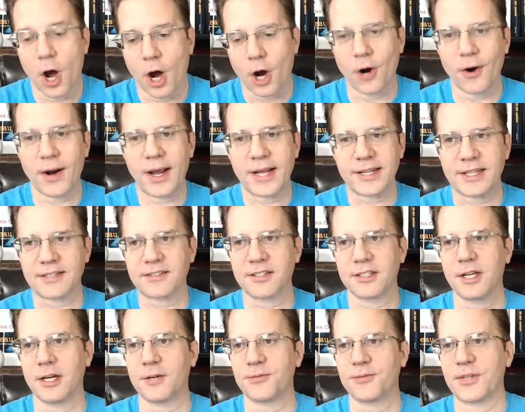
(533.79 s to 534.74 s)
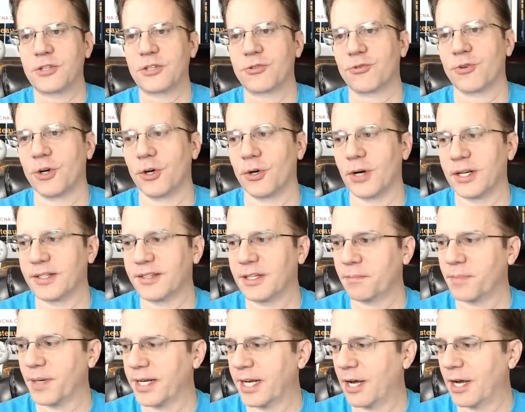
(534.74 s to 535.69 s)
All right, that's enough intro. I
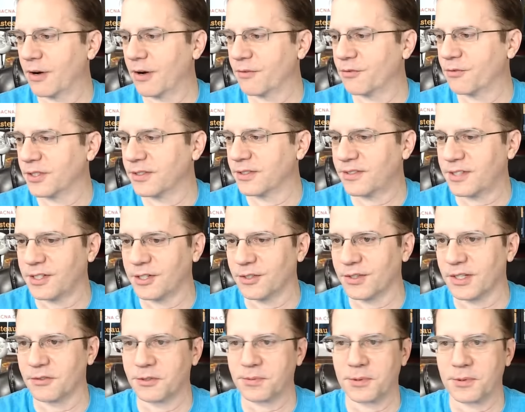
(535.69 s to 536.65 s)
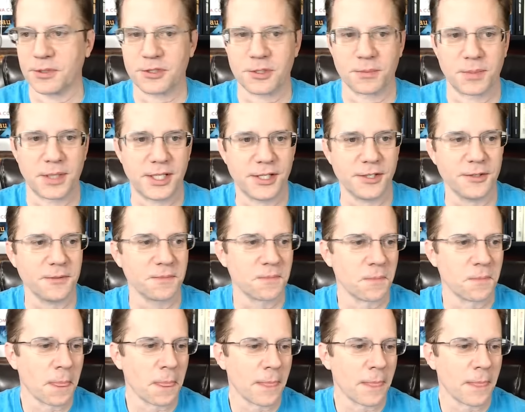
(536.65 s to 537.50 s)
think by now everyone's here that was supposed to be here.